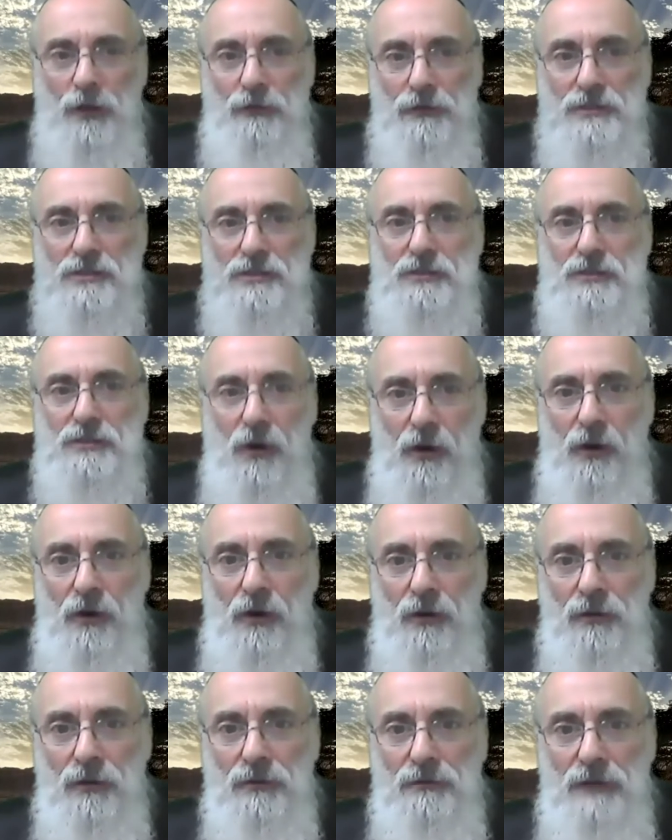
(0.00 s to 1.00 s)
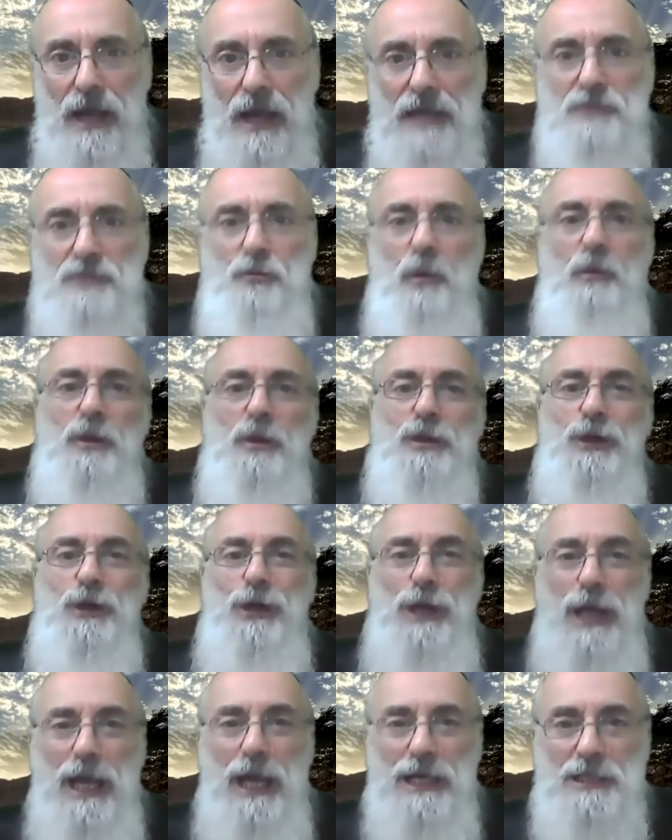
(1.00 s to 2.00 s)
The soul, as we will
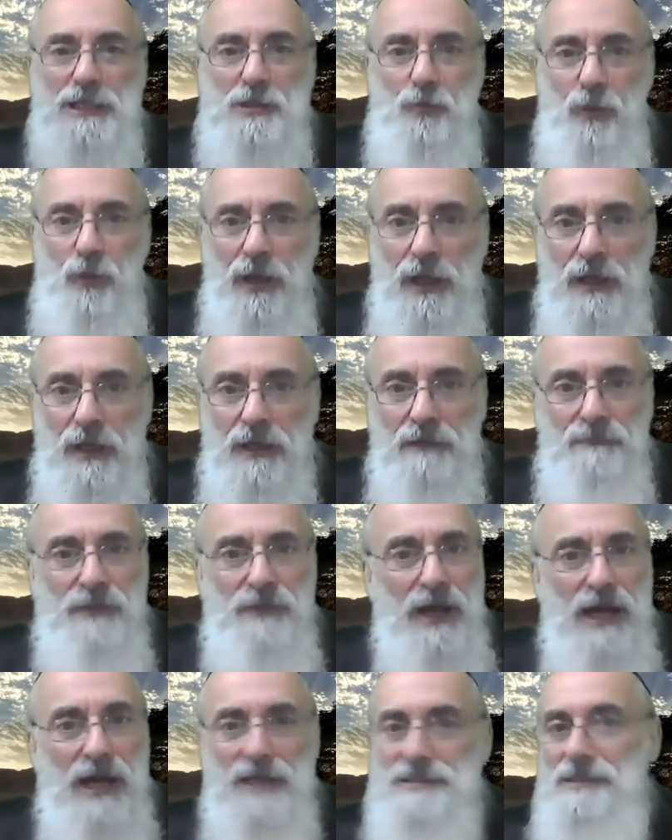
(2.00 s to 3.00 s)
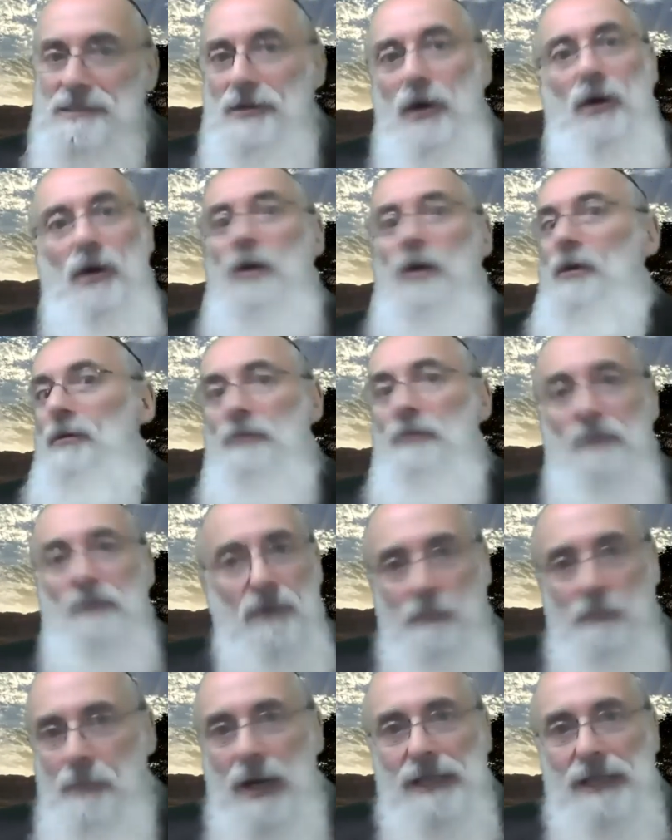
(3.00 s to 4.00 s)
learn next week, has no
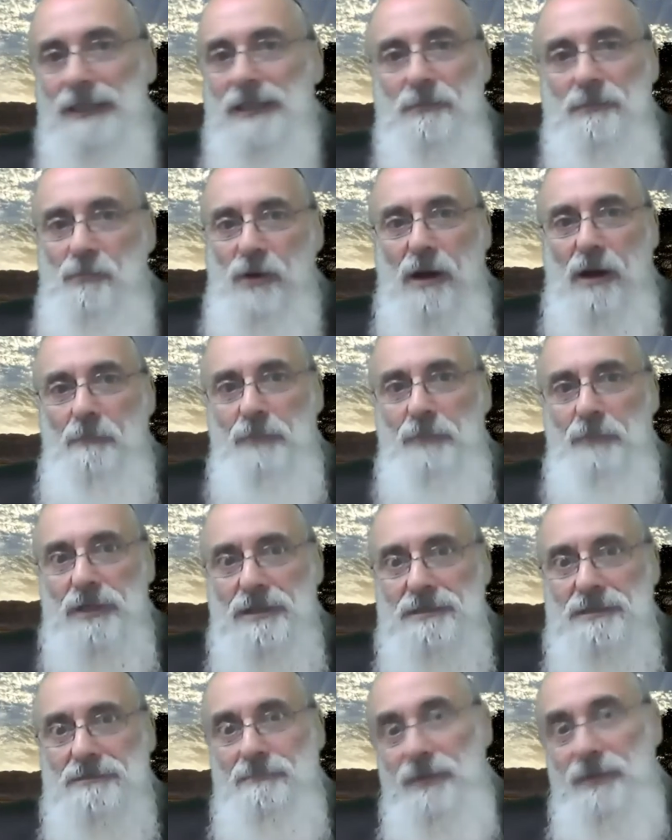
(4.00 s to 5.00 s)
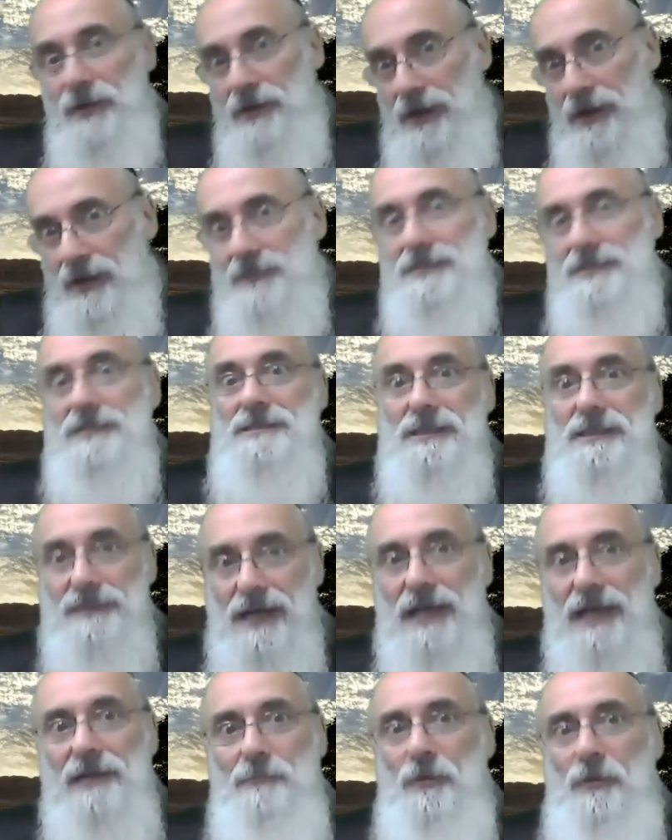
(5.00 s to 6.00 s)
bodily properties because it's a
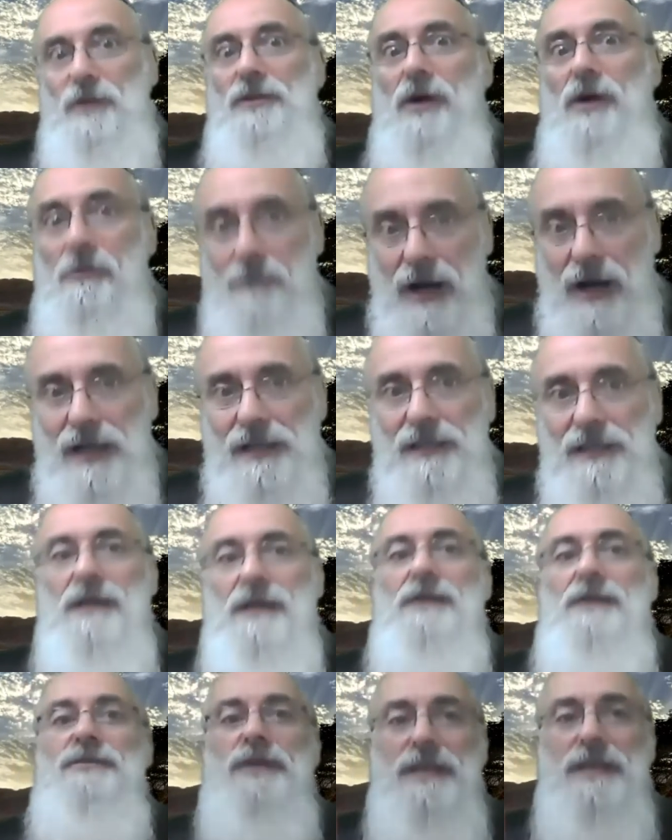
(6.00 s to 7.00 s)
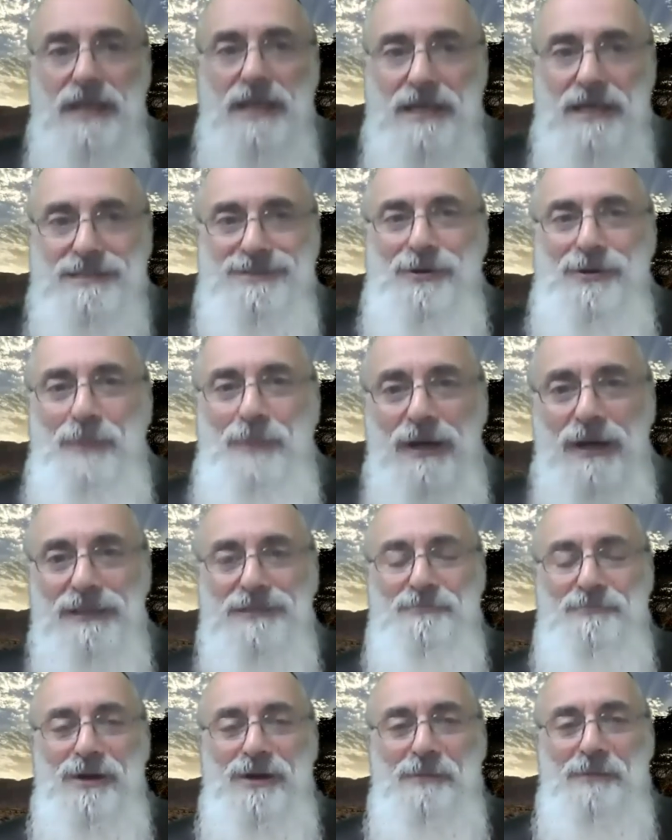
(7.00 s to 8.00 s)
tiny part of the Almighty that he has no
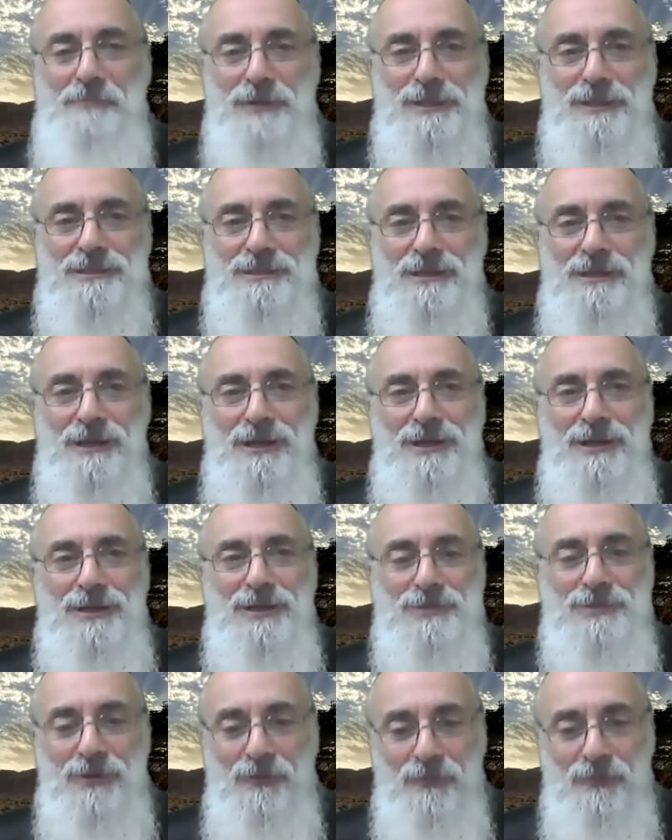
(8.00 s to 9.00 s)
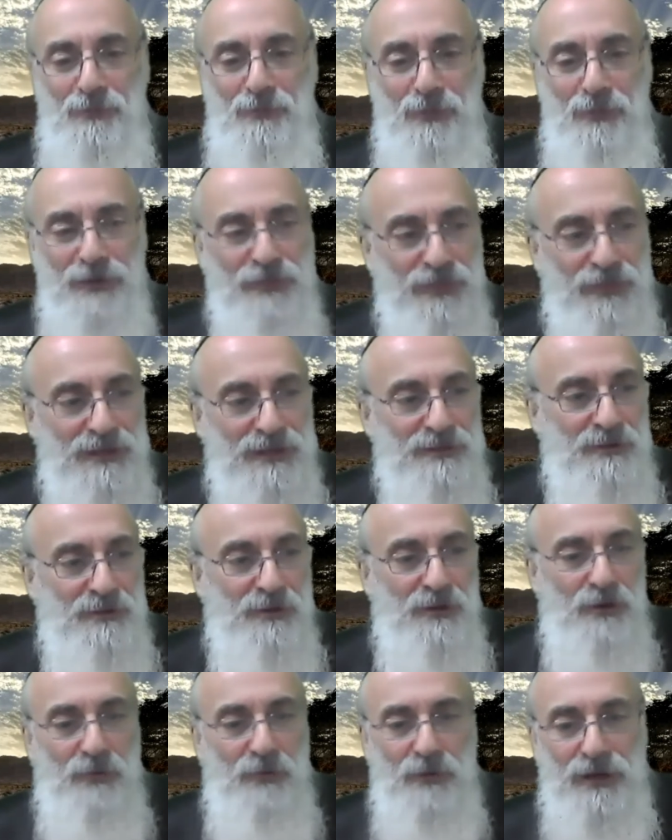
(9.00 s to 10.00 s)
bodily properties. So with
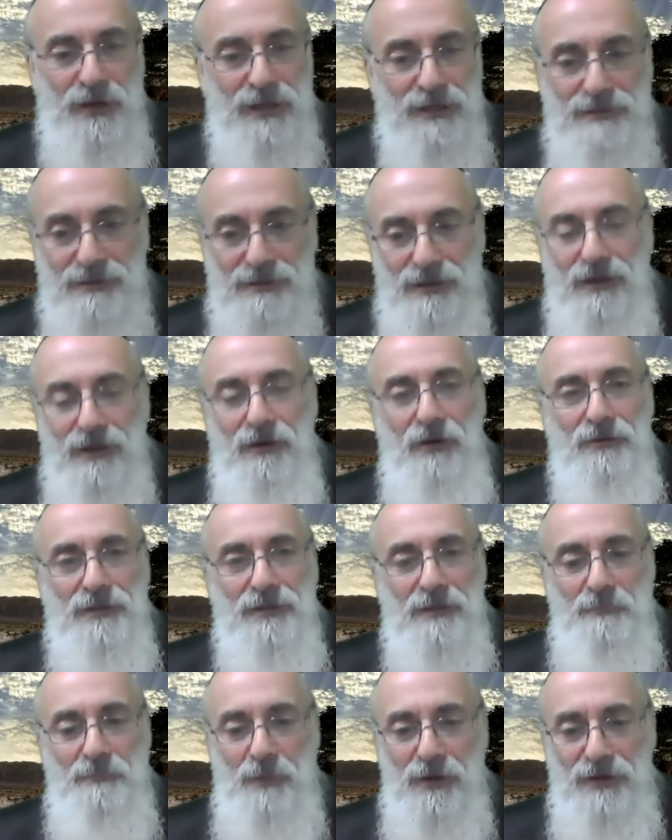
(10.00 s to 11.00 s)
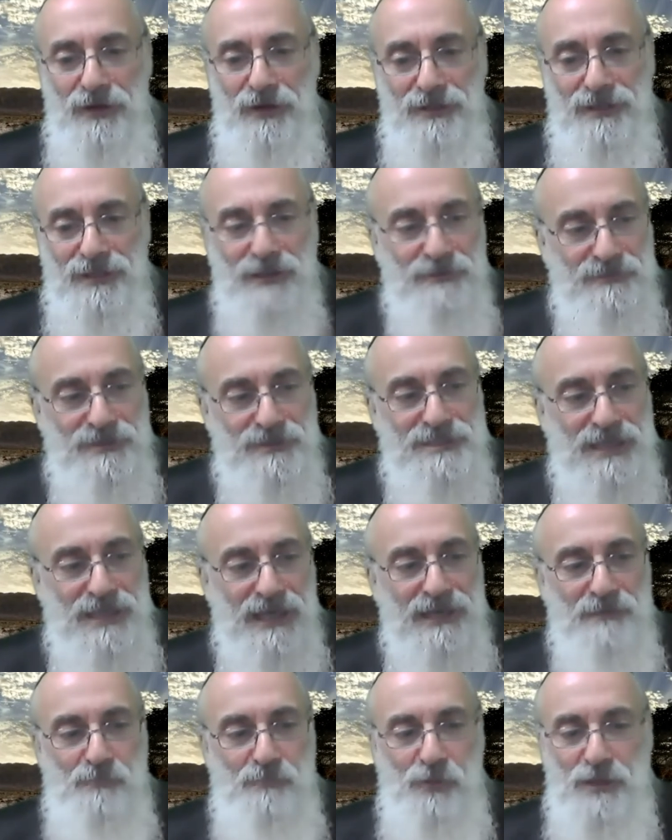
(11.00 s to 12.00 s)
it, we're going to hold up on our
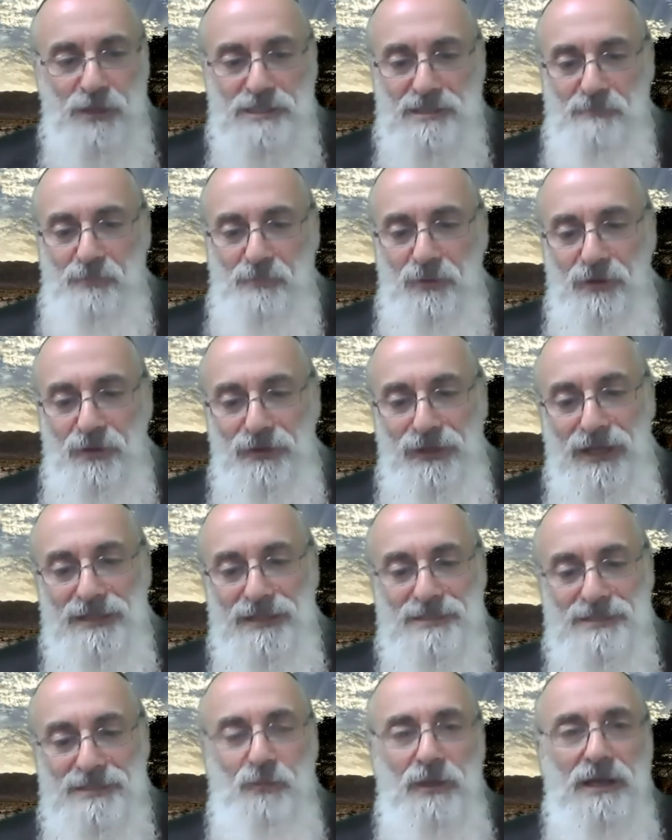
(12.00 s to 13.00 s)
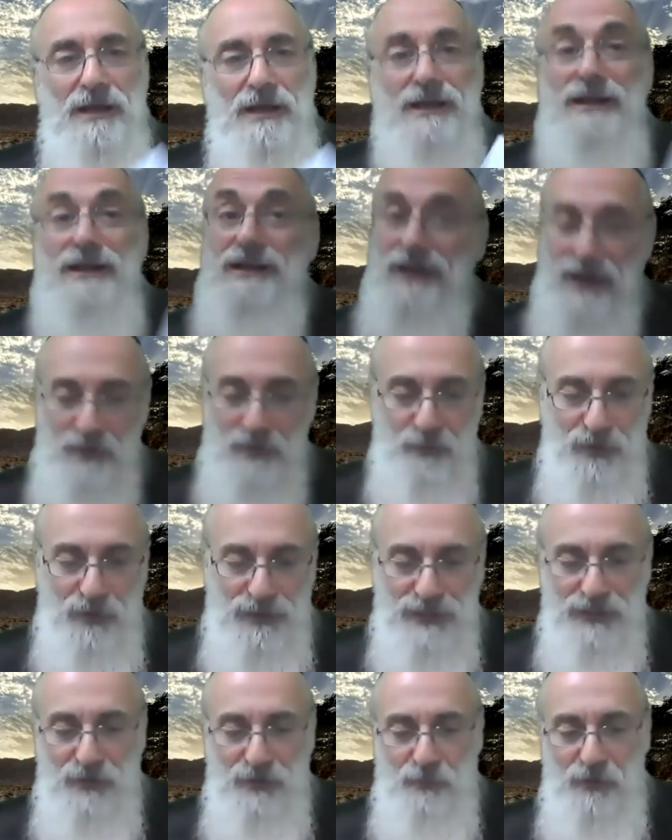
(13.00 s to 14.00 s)
second principle. Next week, God
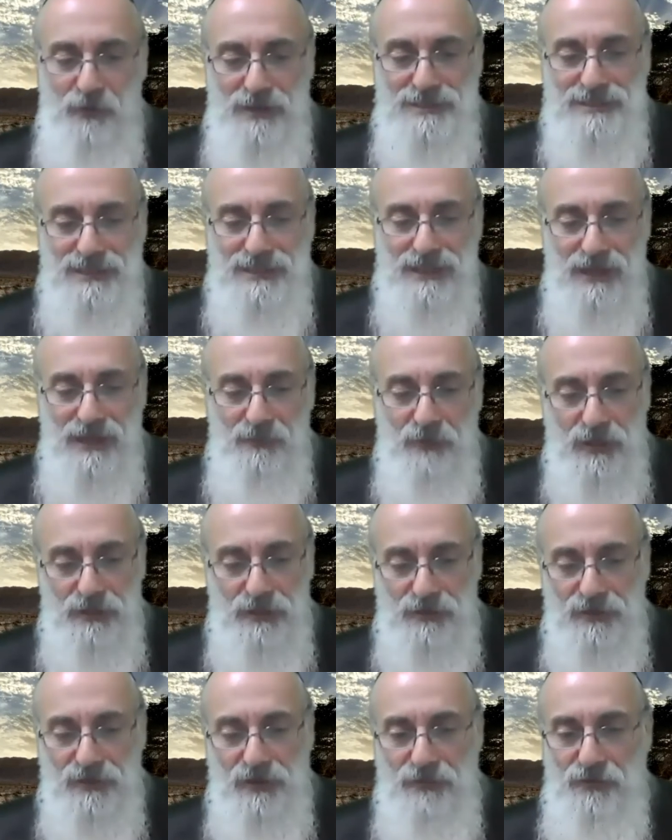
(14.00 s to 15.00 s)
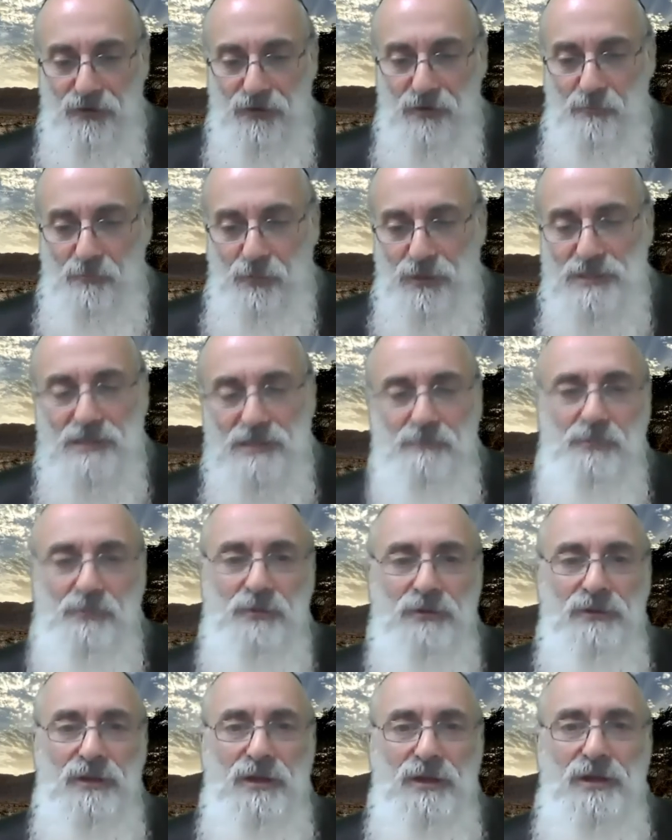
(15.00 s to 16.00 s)
willing, on Wednesday night, we're going to learn the third
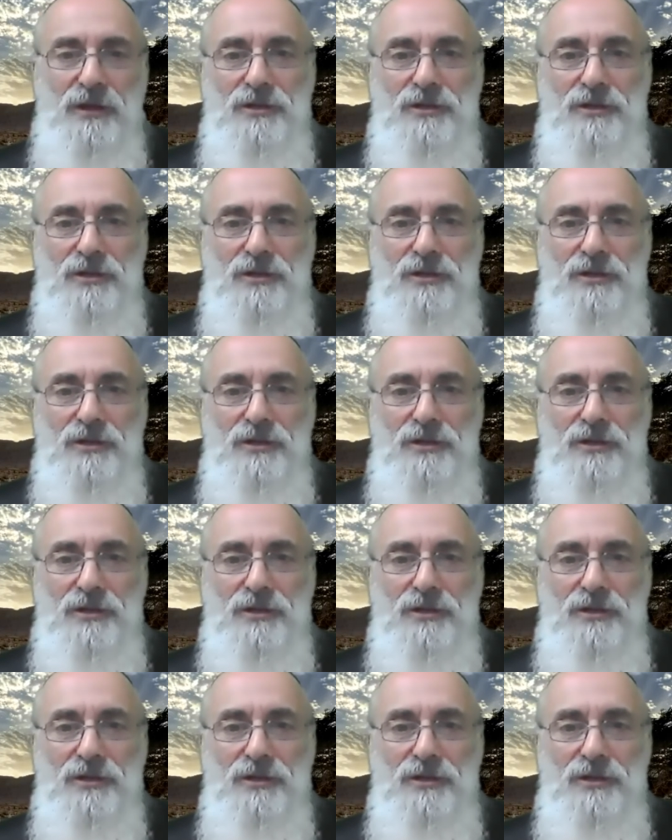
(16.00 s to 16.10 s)
principle.